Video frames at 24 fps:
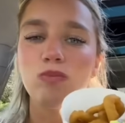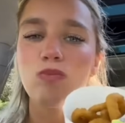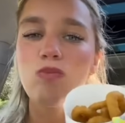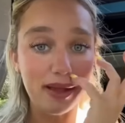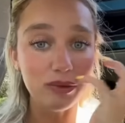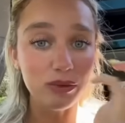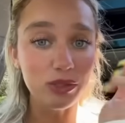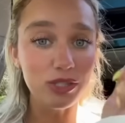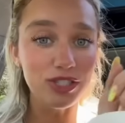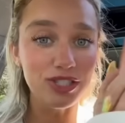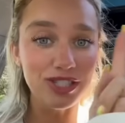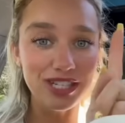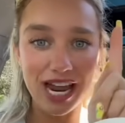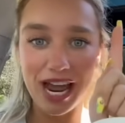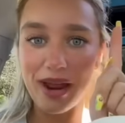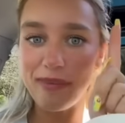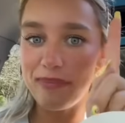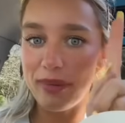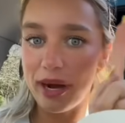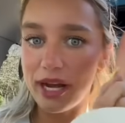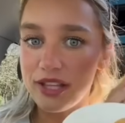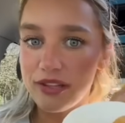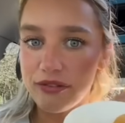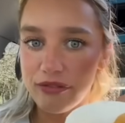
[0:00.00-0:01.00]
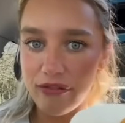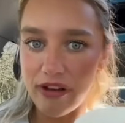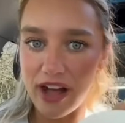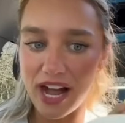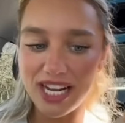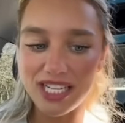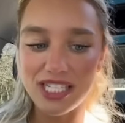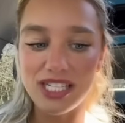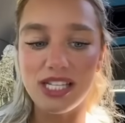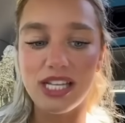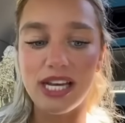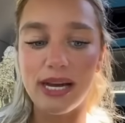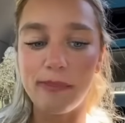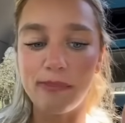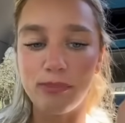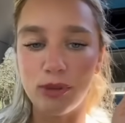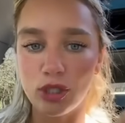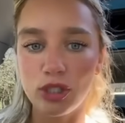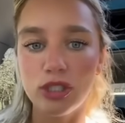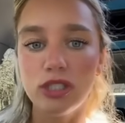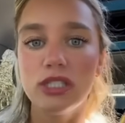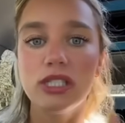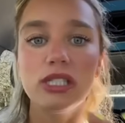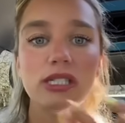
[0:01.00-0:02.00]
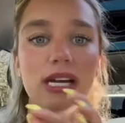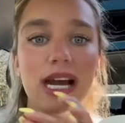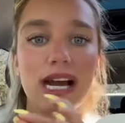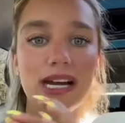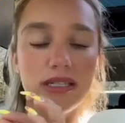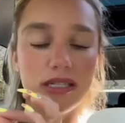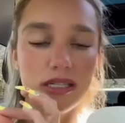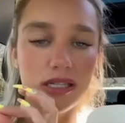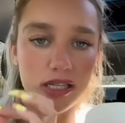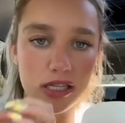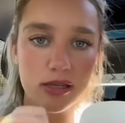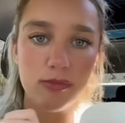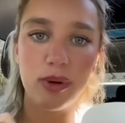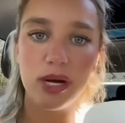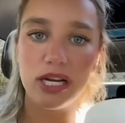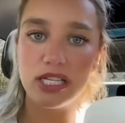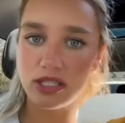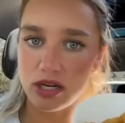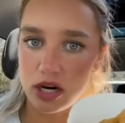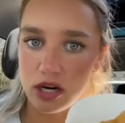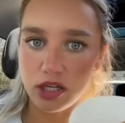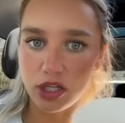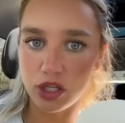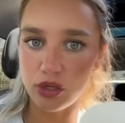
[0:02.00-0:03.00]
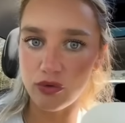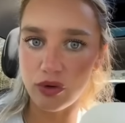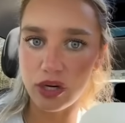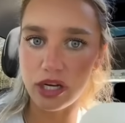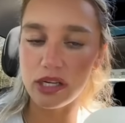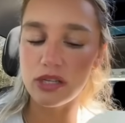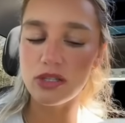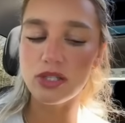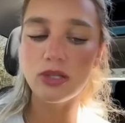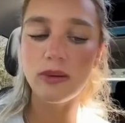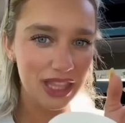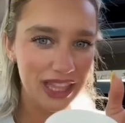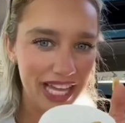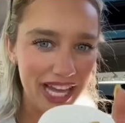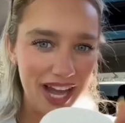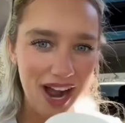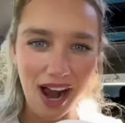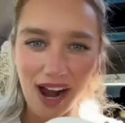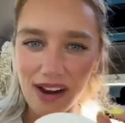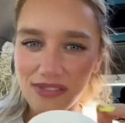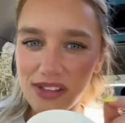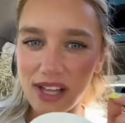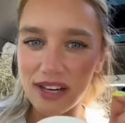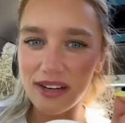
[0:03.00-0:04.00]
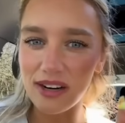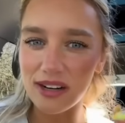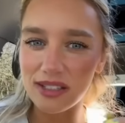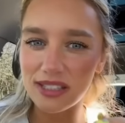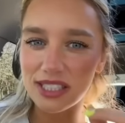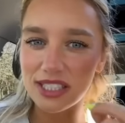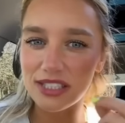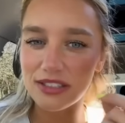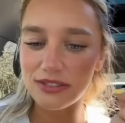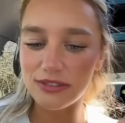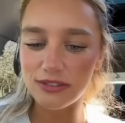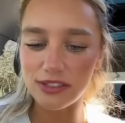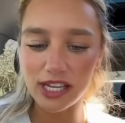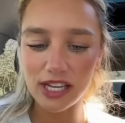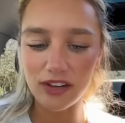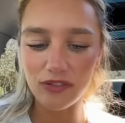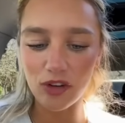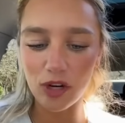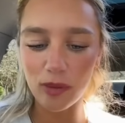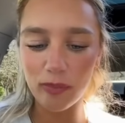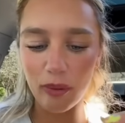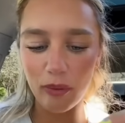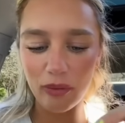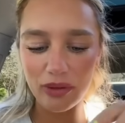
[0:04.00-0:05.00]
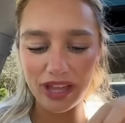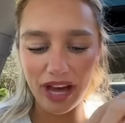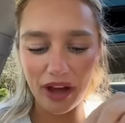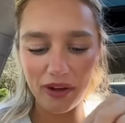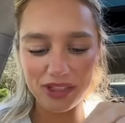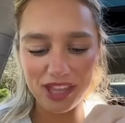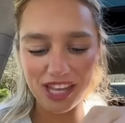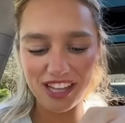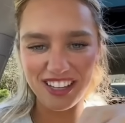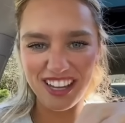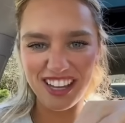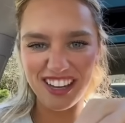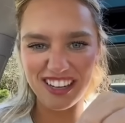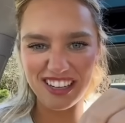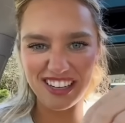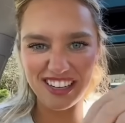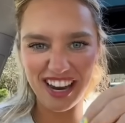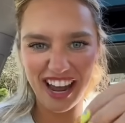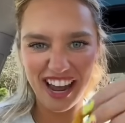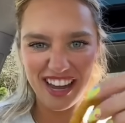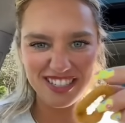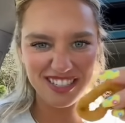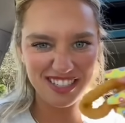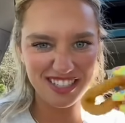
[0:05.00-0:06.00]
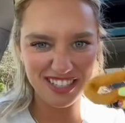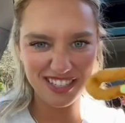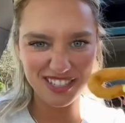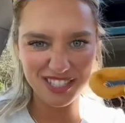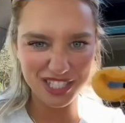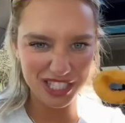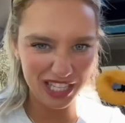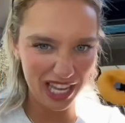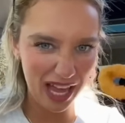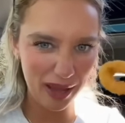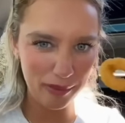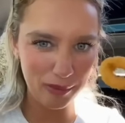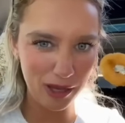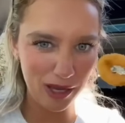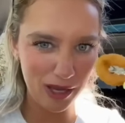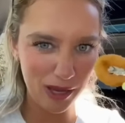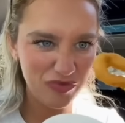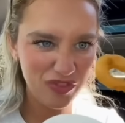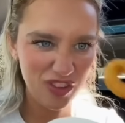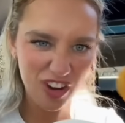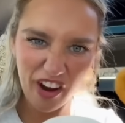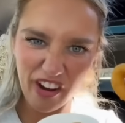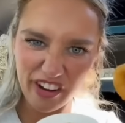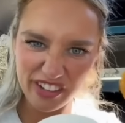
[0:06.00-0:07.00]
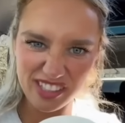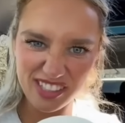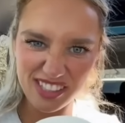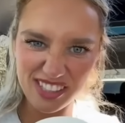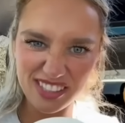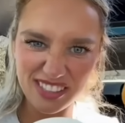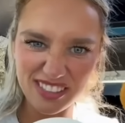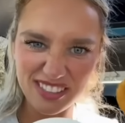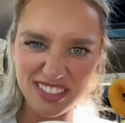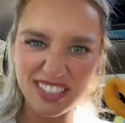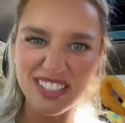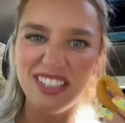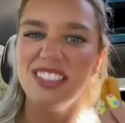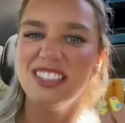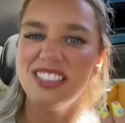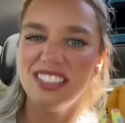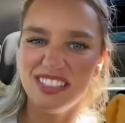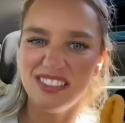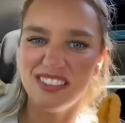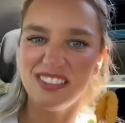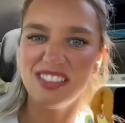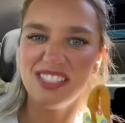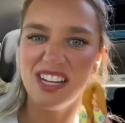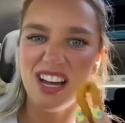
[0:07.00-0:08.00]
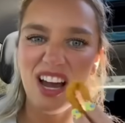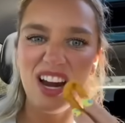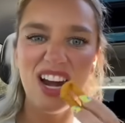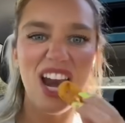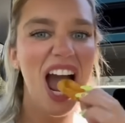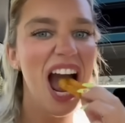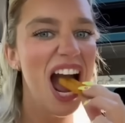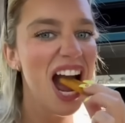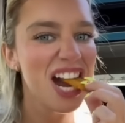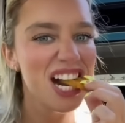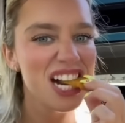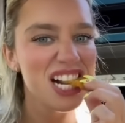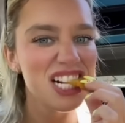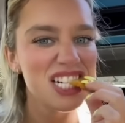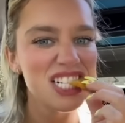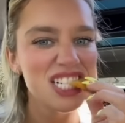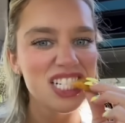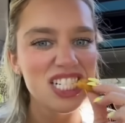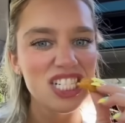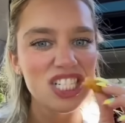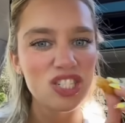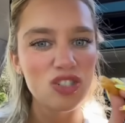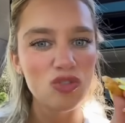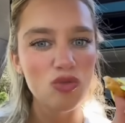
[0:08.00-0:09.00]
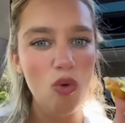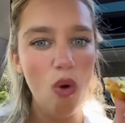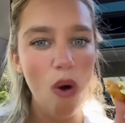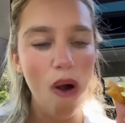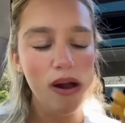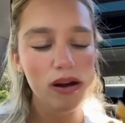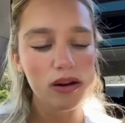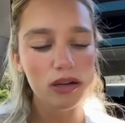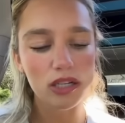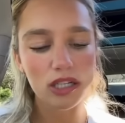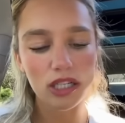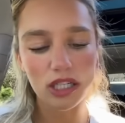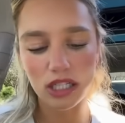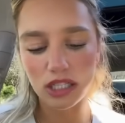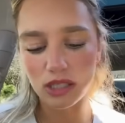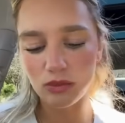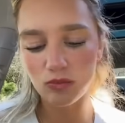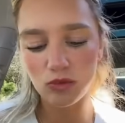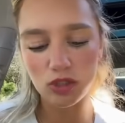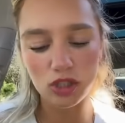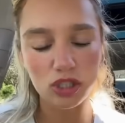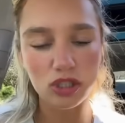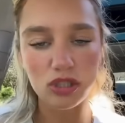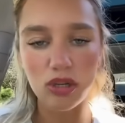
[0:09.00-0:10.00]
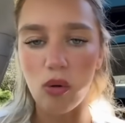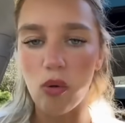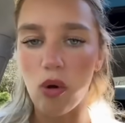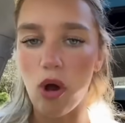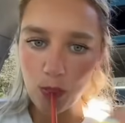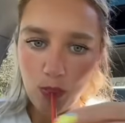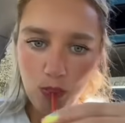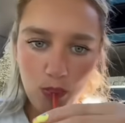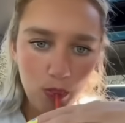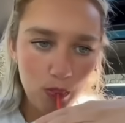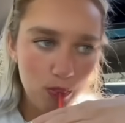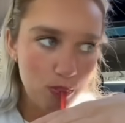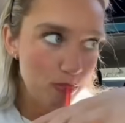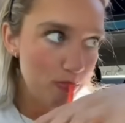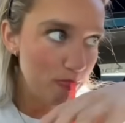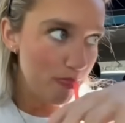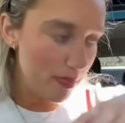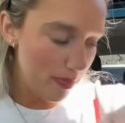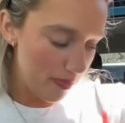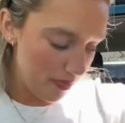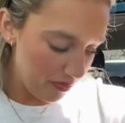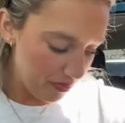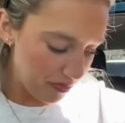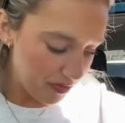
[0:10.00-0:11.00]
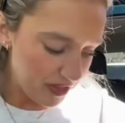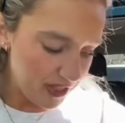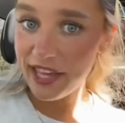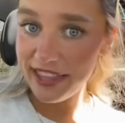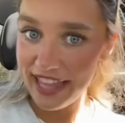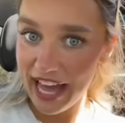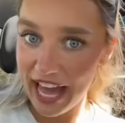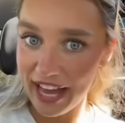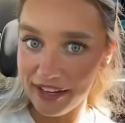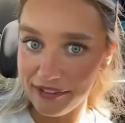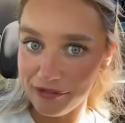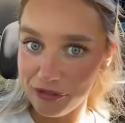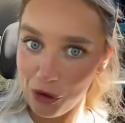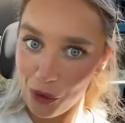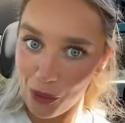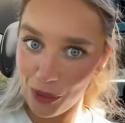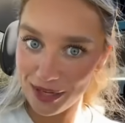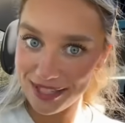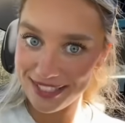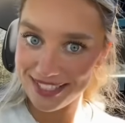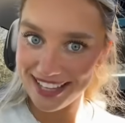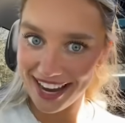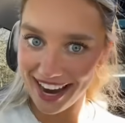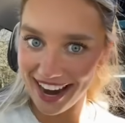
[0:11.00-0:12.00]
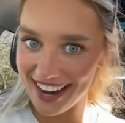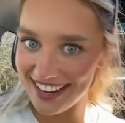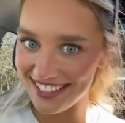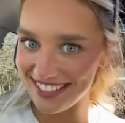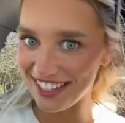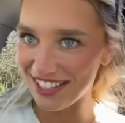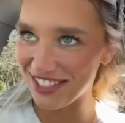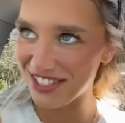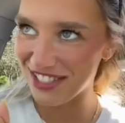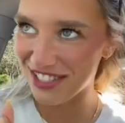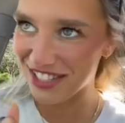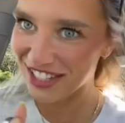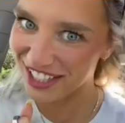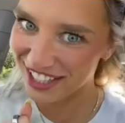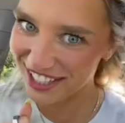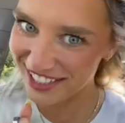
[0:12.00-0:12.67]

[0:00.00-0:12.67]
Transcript: I will stand by the fact that Burger King has the best onion rings. They have that onion flavor, but without that like nasty, slimy onion on the inside. Oh, they're so good. Then, of course, I had to get dessert.